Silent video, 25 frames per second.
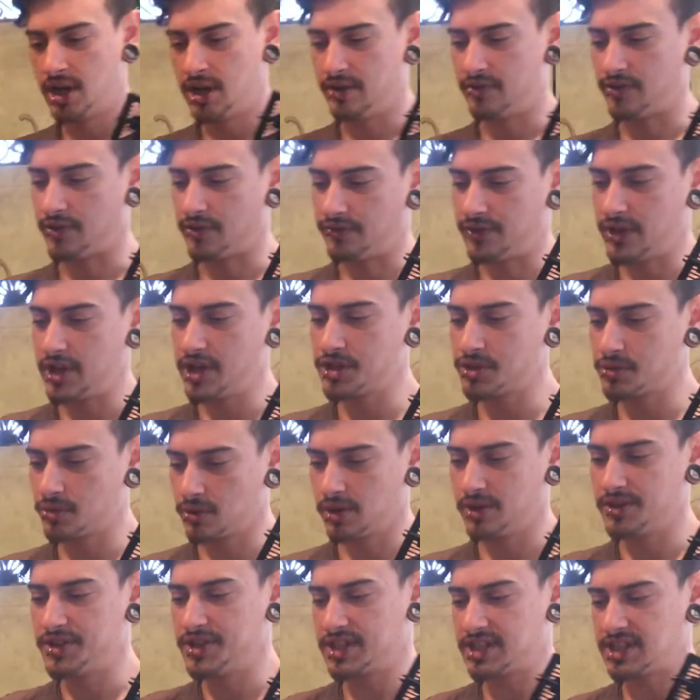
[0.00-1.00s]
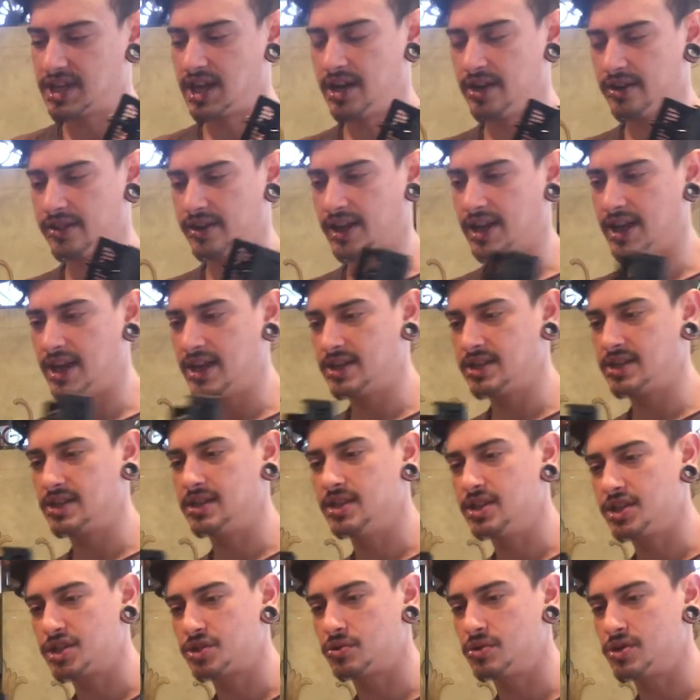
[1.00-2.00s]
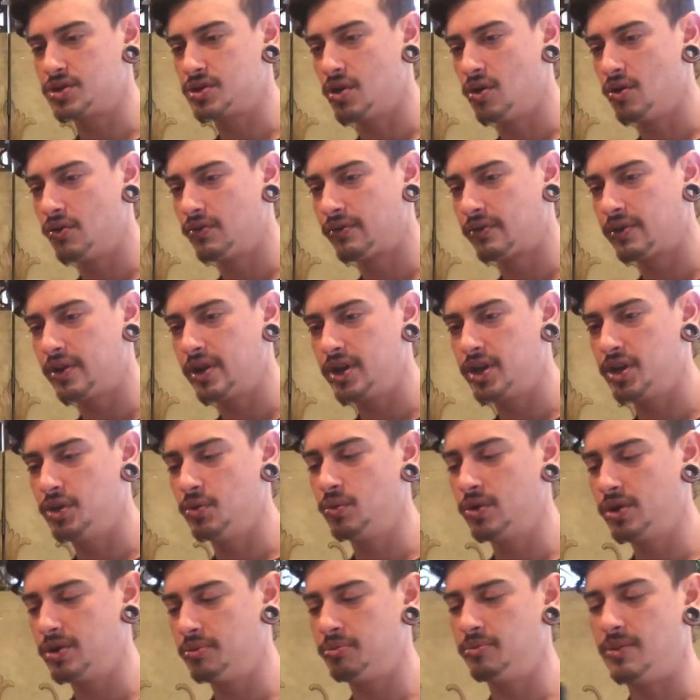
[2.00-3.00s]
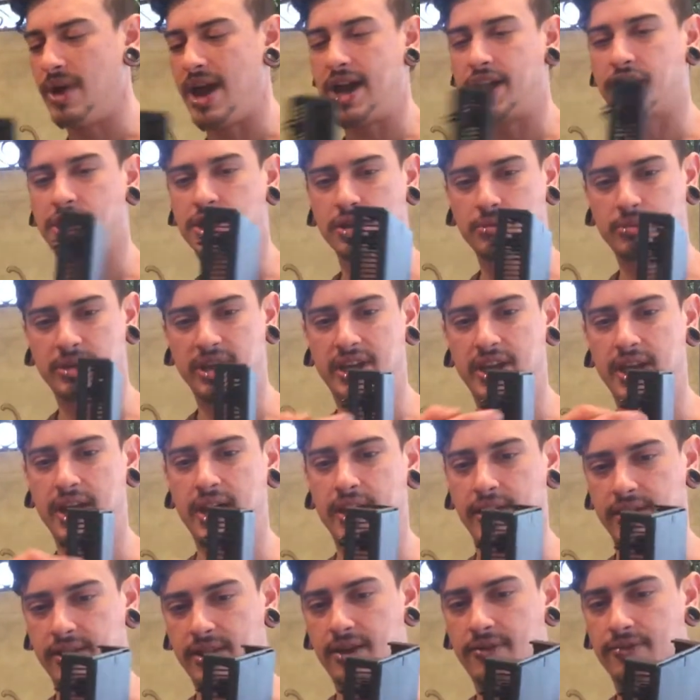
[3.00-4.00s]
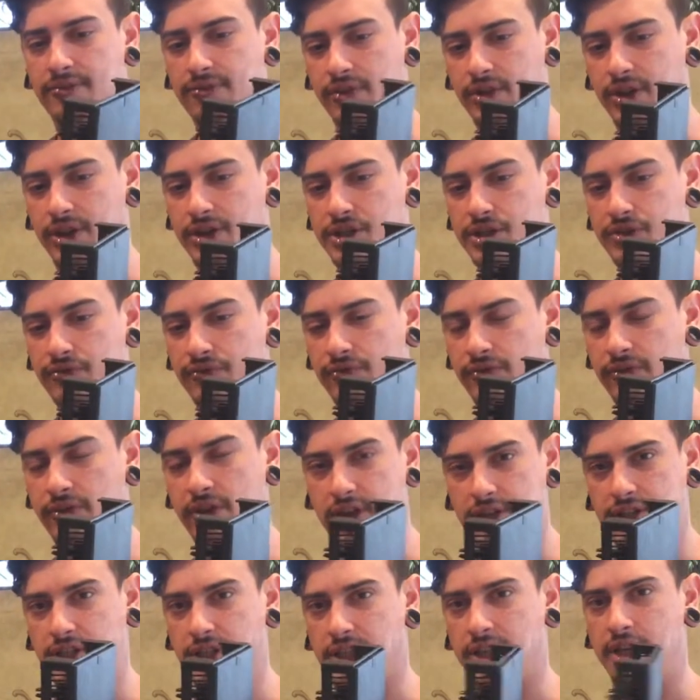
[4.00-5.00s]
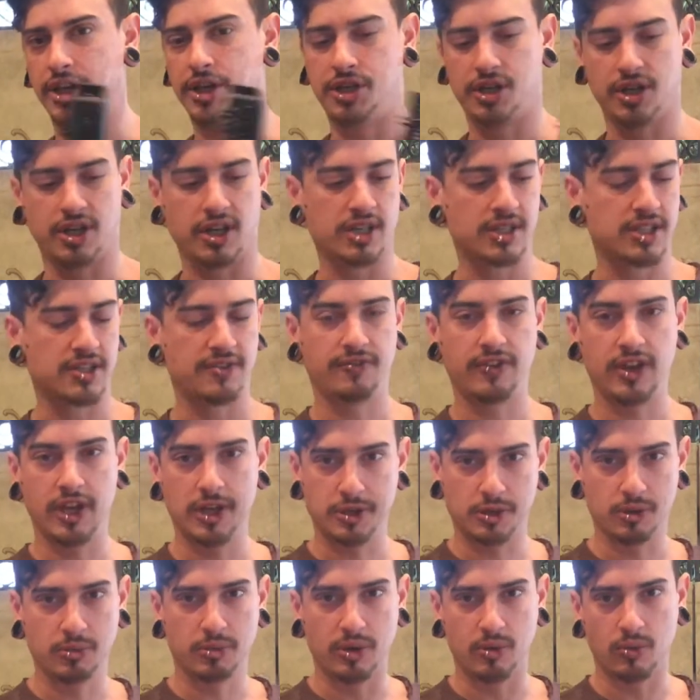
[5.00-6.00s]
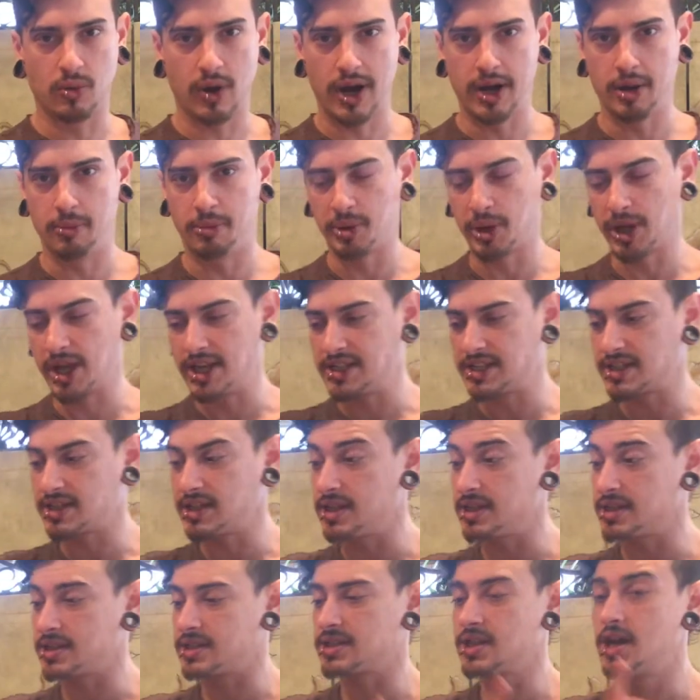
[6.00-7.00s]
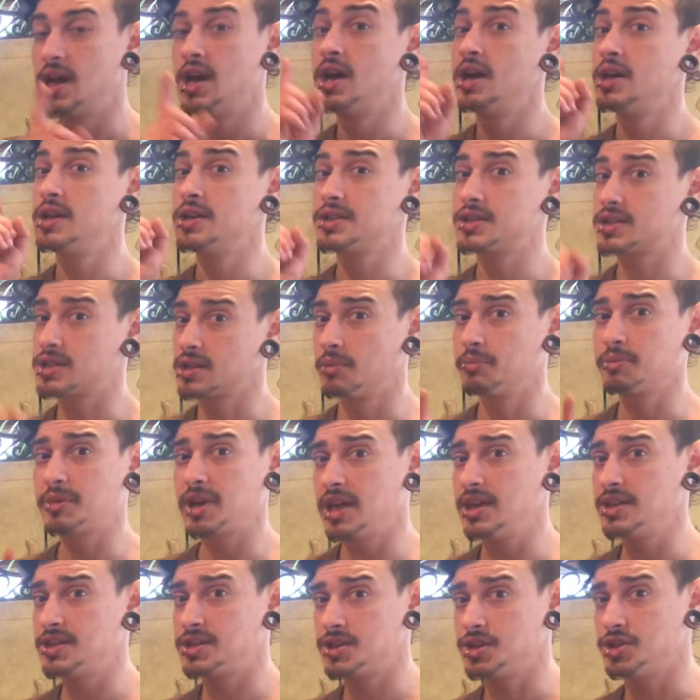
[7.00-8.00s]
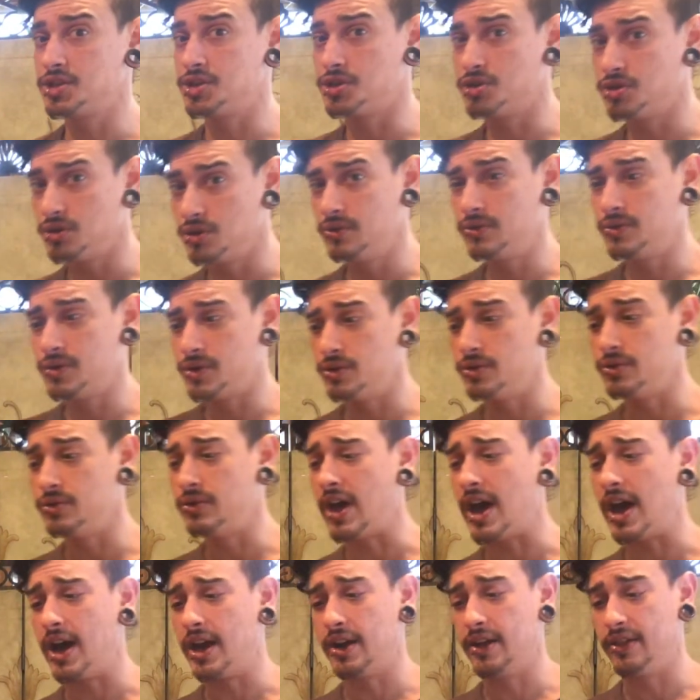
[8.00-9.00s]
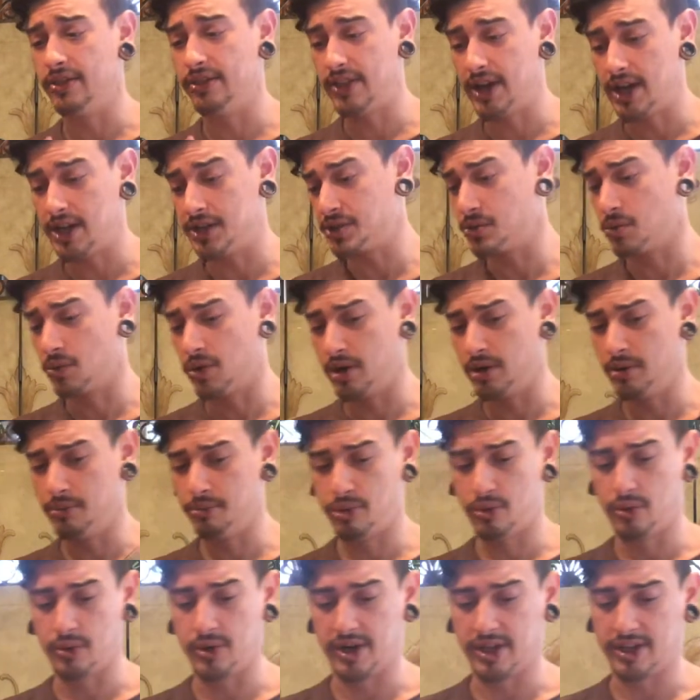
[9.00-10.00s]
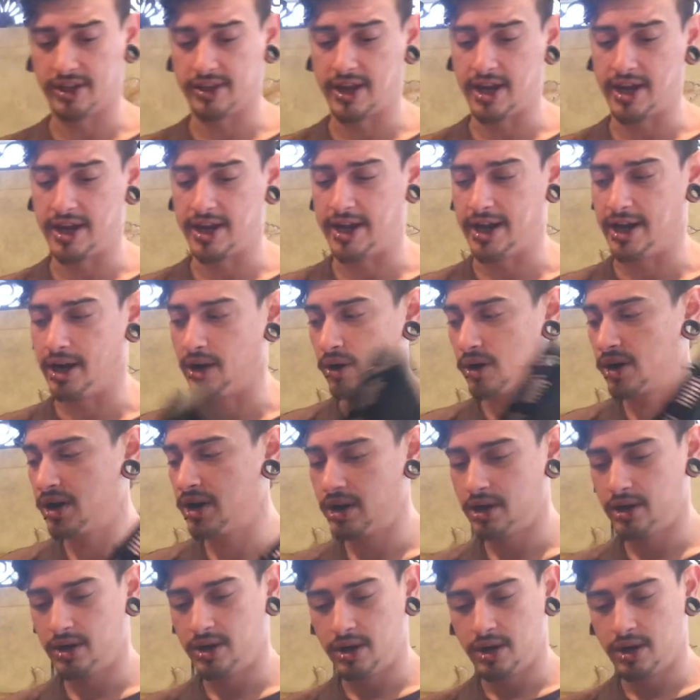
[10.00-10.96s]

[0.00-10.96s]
If the fans were on this side of the case and this was over it, you wouldn't actually be getting that full inch of ventilation because the fans would be right up against this. Some cases do that, and that's why I'm pointing that out.